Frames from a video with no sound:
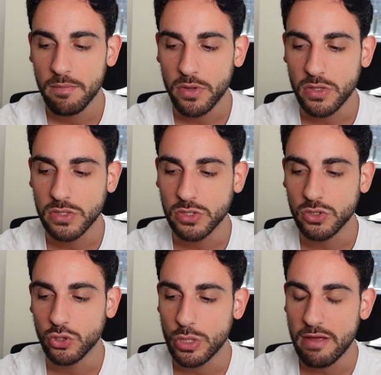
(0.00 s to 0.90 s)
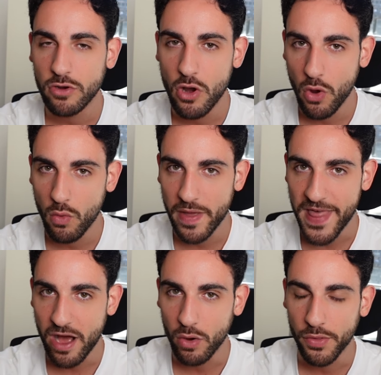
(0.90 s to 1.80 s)
because you never know where
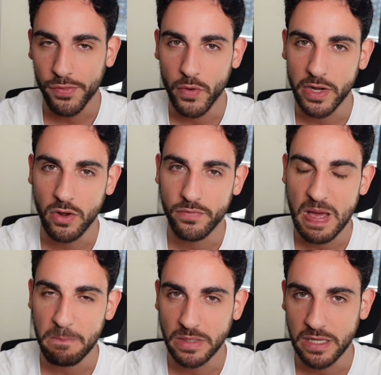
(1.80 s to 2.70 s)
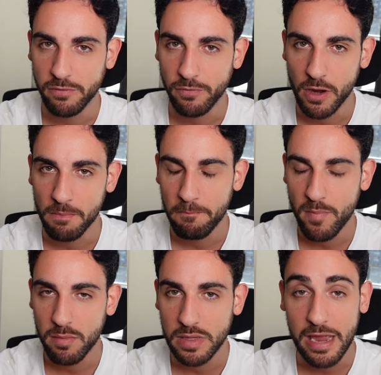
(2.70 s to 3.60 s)
that authority got that belief from.
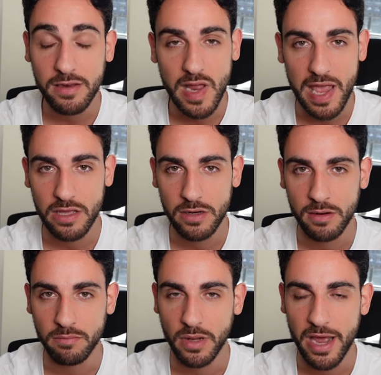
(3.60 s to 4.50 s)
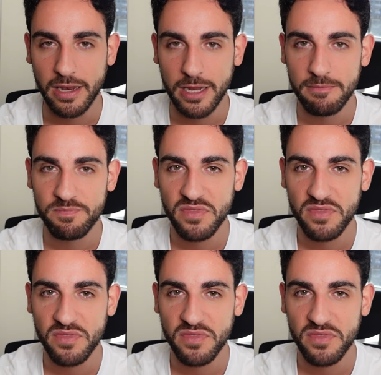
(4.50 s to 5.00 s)
Maybe they've taken it on blindly.